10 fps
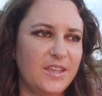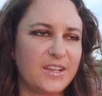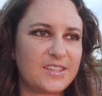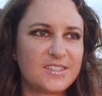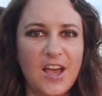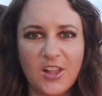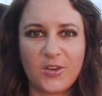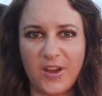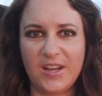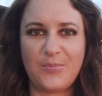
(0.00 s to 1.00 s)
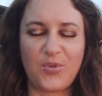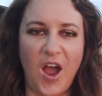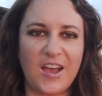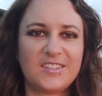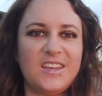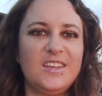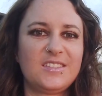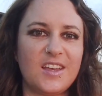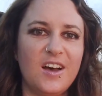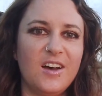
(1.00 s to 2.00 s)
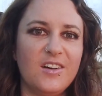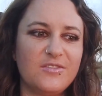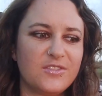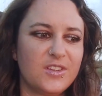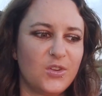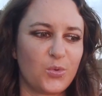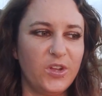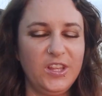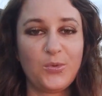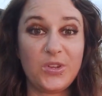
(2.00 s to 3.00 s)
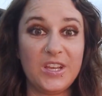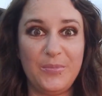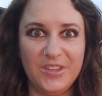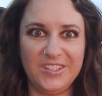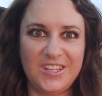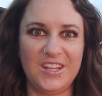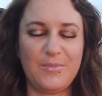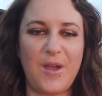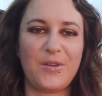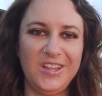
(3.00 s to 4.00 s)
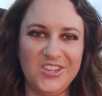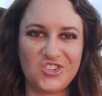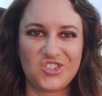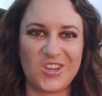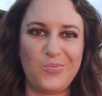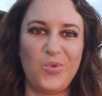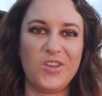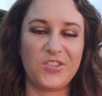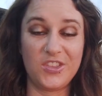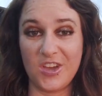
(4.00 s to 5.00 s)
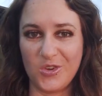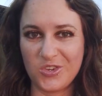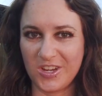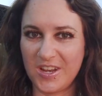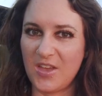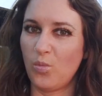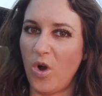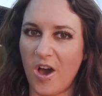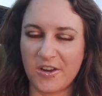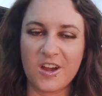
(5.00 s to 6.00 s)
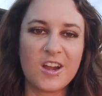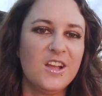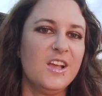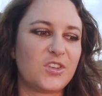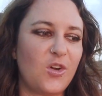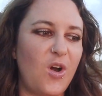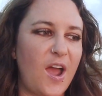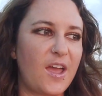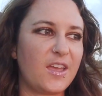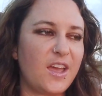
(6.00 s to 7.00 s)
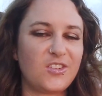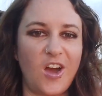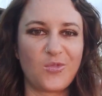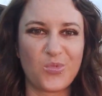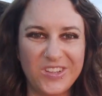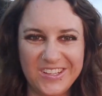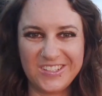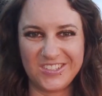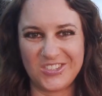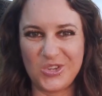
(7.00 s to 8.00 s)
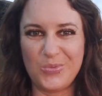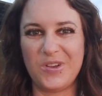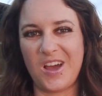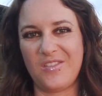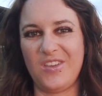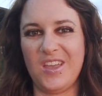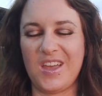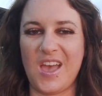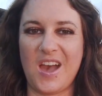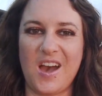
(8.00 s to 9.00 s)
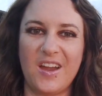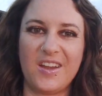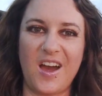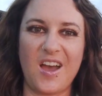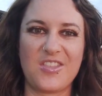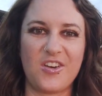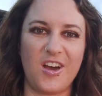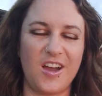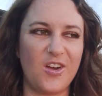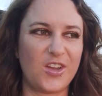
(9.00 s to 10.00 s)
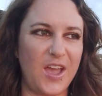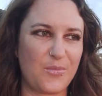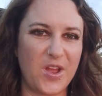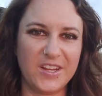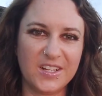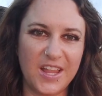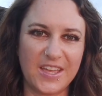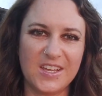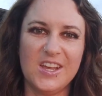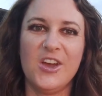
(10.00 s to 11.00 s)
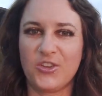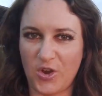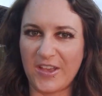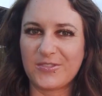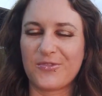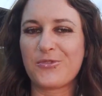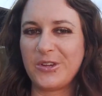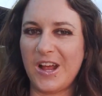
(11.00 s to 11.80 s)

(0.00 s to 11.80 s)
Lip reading: an accelerated process of really rehabilitating my relationship with the ocean and water. So I had gotten really into scuba diving and I thought, okay, I'm ready to try some free